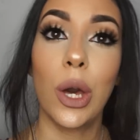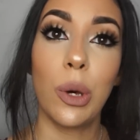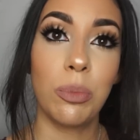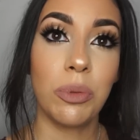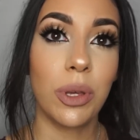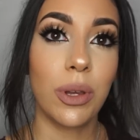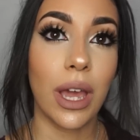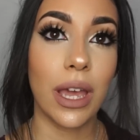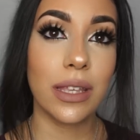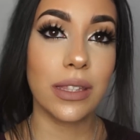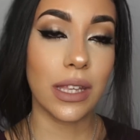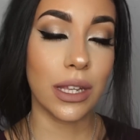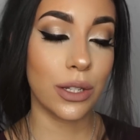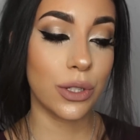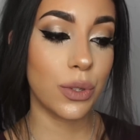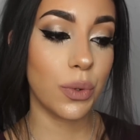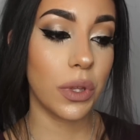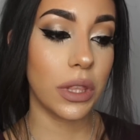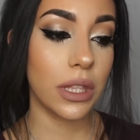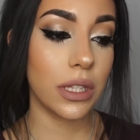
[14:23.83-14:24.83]
hope you guys
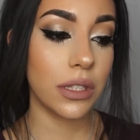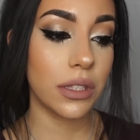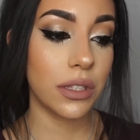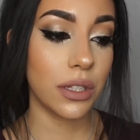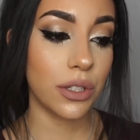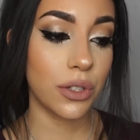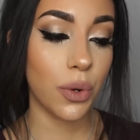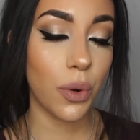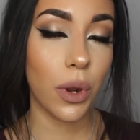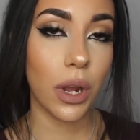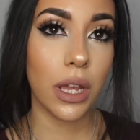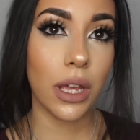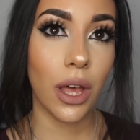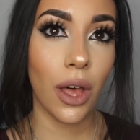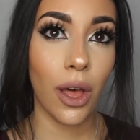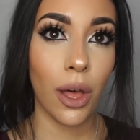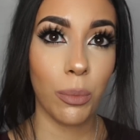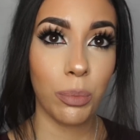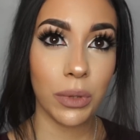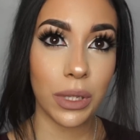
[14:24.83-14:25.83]
enjoyed this
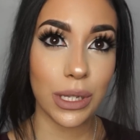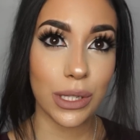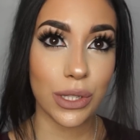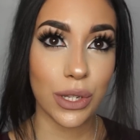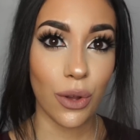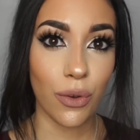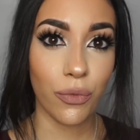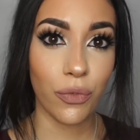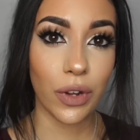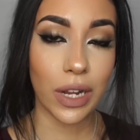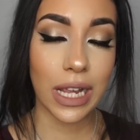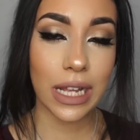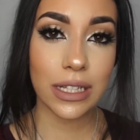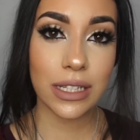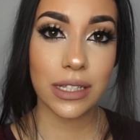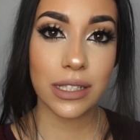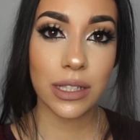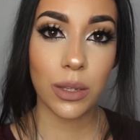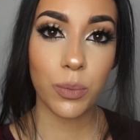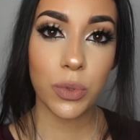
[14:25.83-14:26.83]
tutorial. Please don't forget
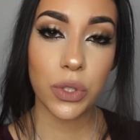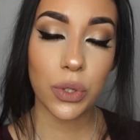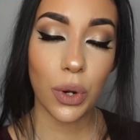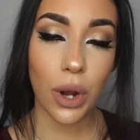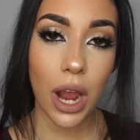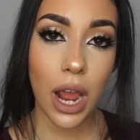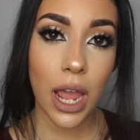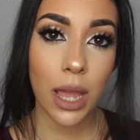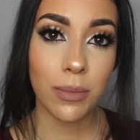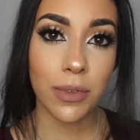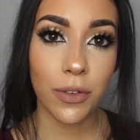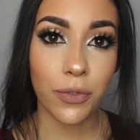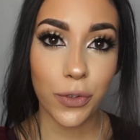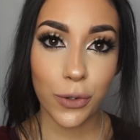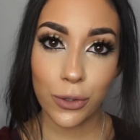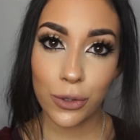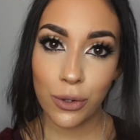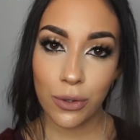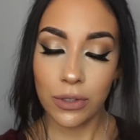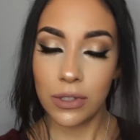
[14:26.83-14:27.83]
to subscribe. If
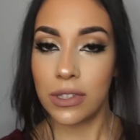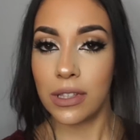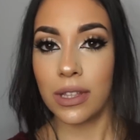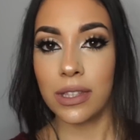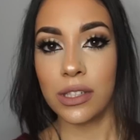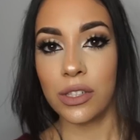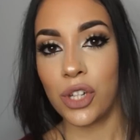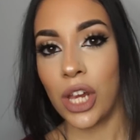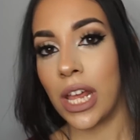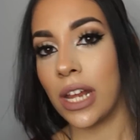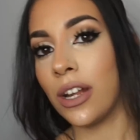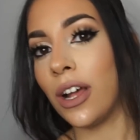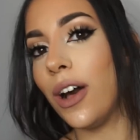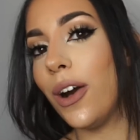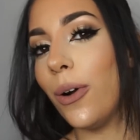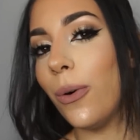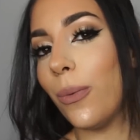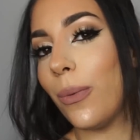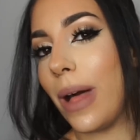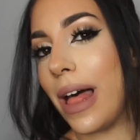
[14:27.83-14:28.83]
you're new to this
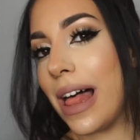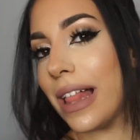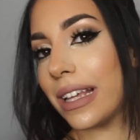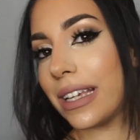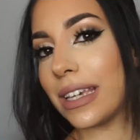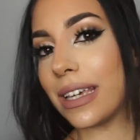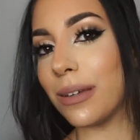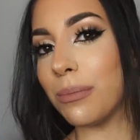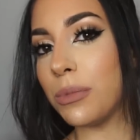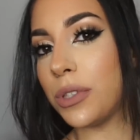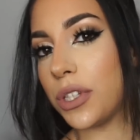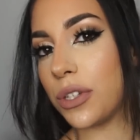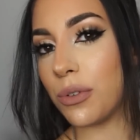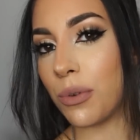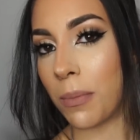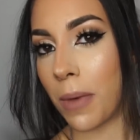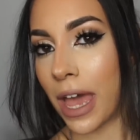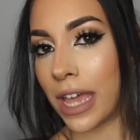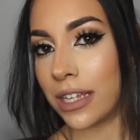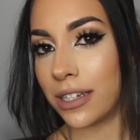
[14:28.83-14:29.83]
channel, welcome to
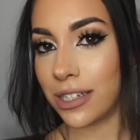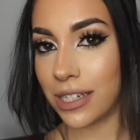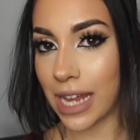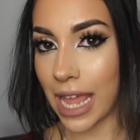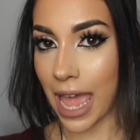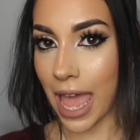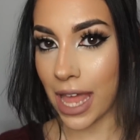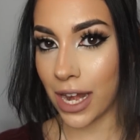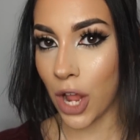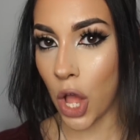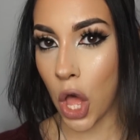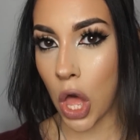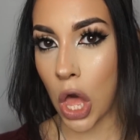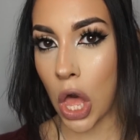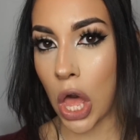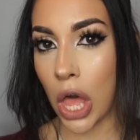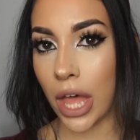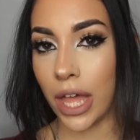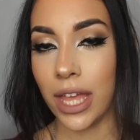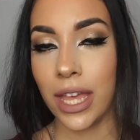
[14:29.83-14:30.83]
my
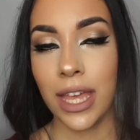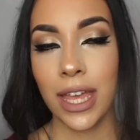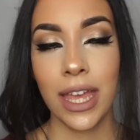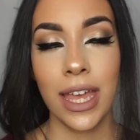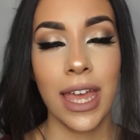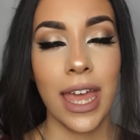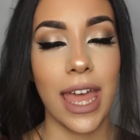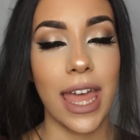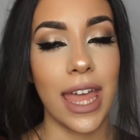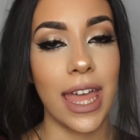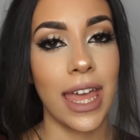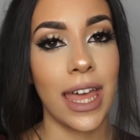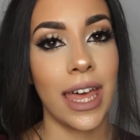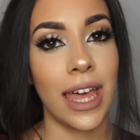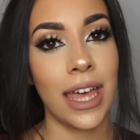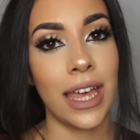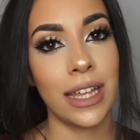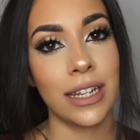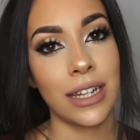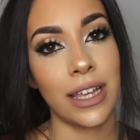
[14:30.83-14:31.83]
channel.
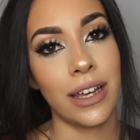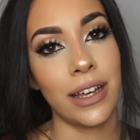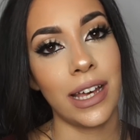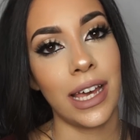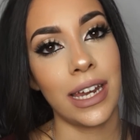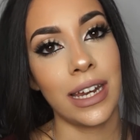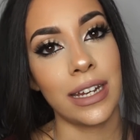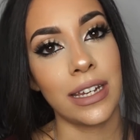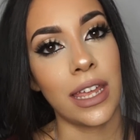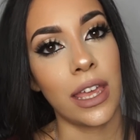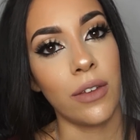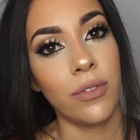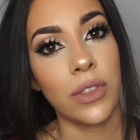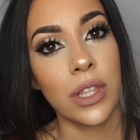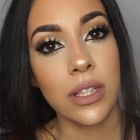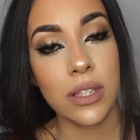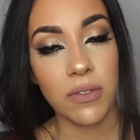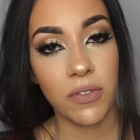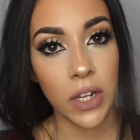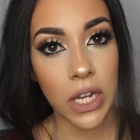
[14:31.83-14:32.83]
And go ahead and give
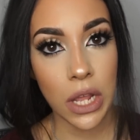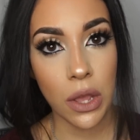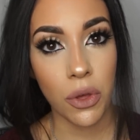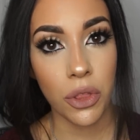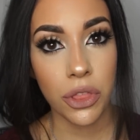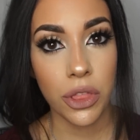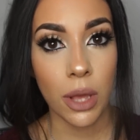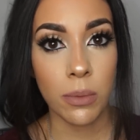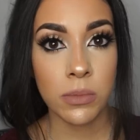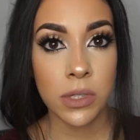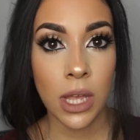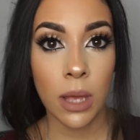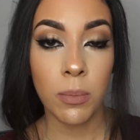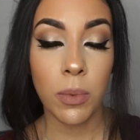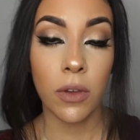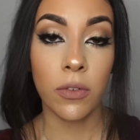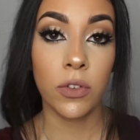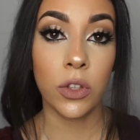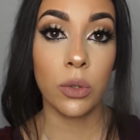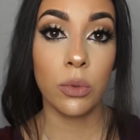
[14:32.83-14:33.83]
this video a thumbs up
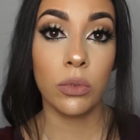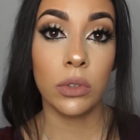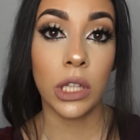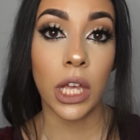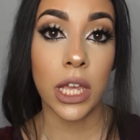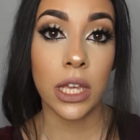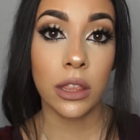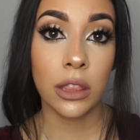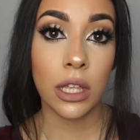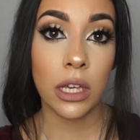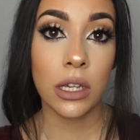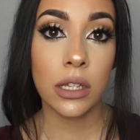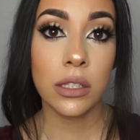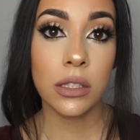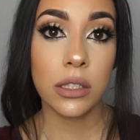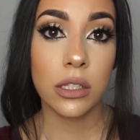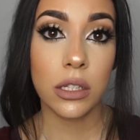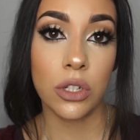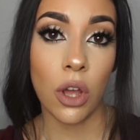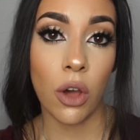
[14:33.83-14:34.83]
if you like
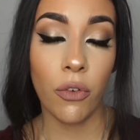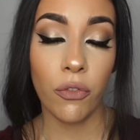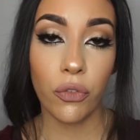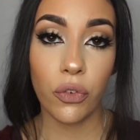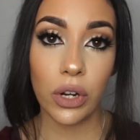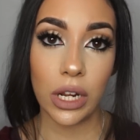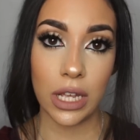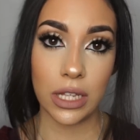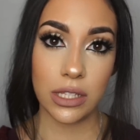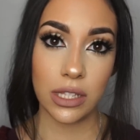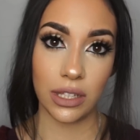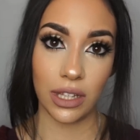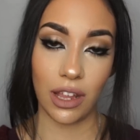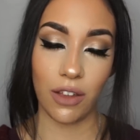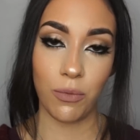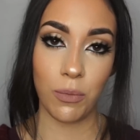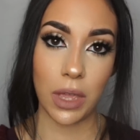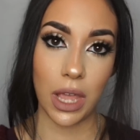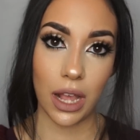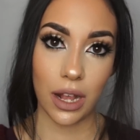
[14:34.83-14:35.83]
this. Don't forget to
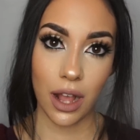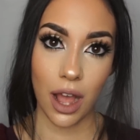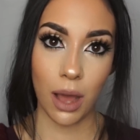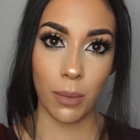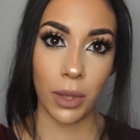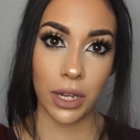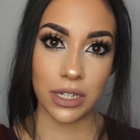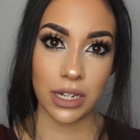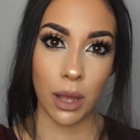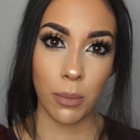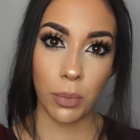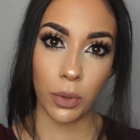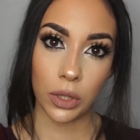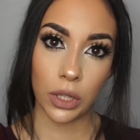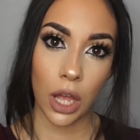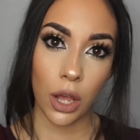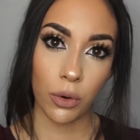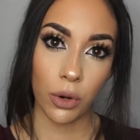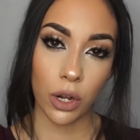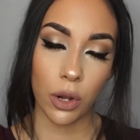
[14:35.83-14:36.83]
leave me a comment down
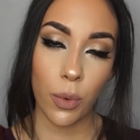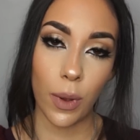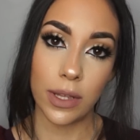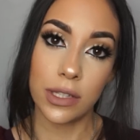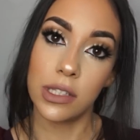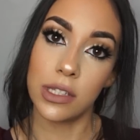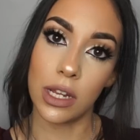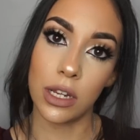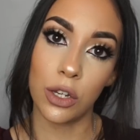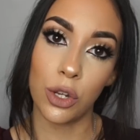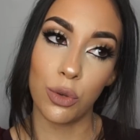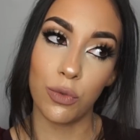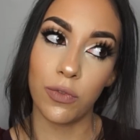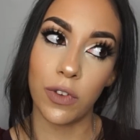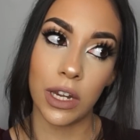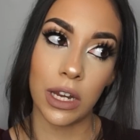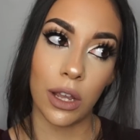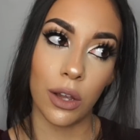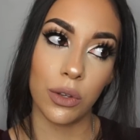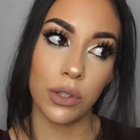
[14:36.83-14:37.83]
below requesting new
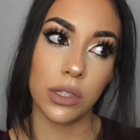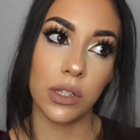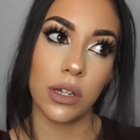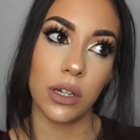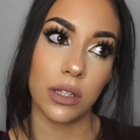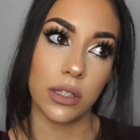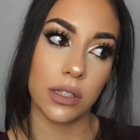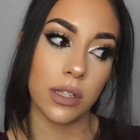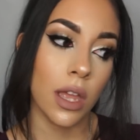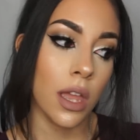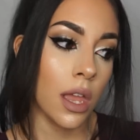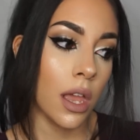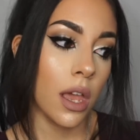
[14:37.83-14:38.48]
videos because